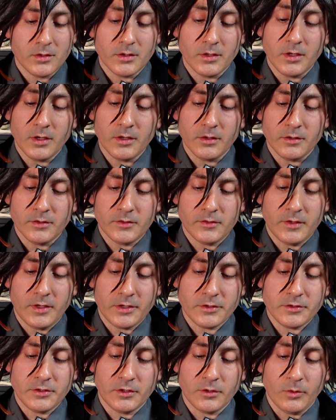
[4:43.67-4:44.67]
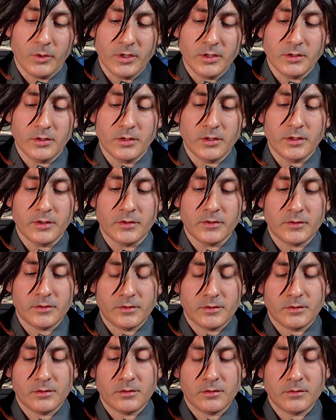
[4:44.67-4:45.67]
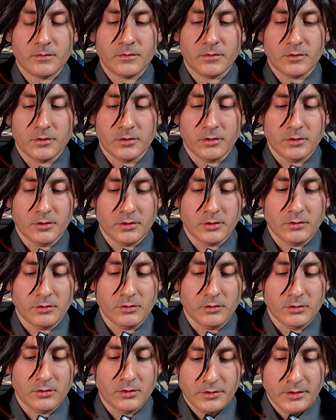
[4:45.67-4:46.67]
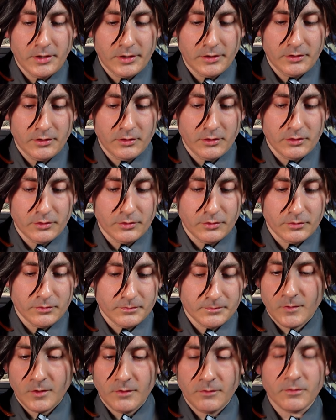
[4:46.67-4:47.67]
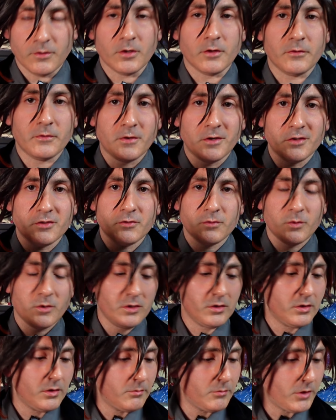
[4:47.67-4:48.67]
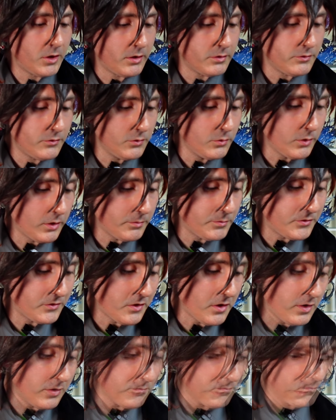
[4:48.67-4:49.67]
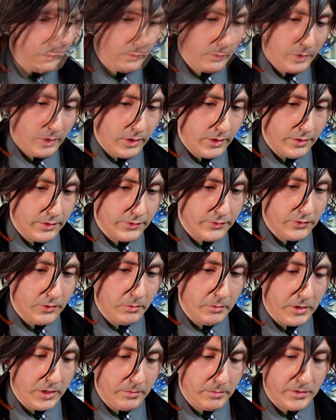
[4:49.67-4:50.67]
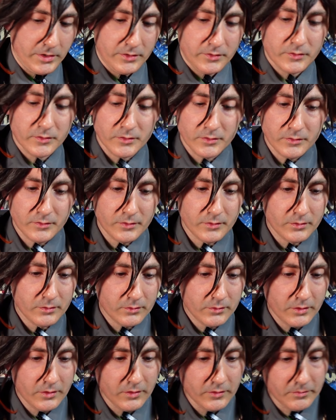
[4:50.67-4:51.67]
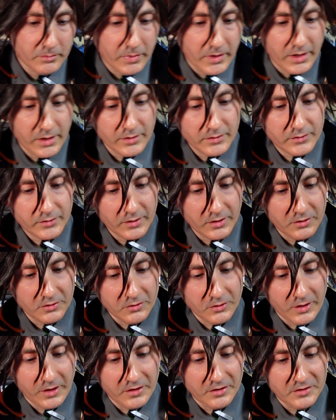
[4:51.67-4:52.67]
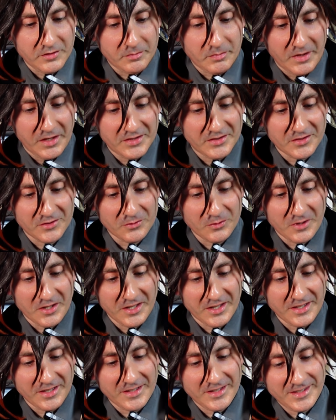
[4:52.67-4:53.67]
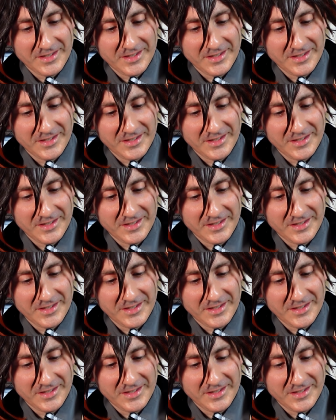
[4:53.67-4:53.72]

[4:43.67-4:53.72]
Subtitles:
Yeah, this is actually quite nice for a little Nendo. For a first one, I'm not too upset. Why are there so many pieces to this base? I don't know how these bases work.